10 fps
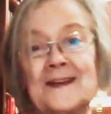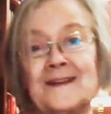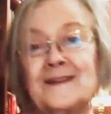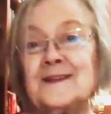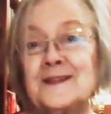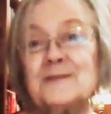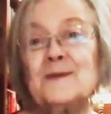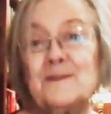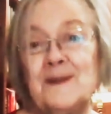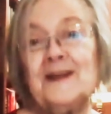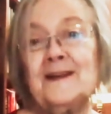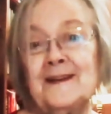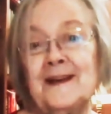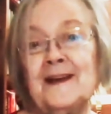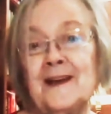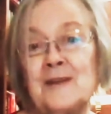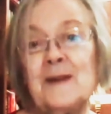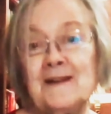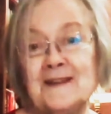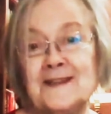than it is with being a
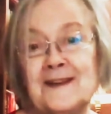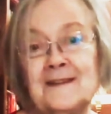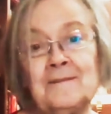barrister,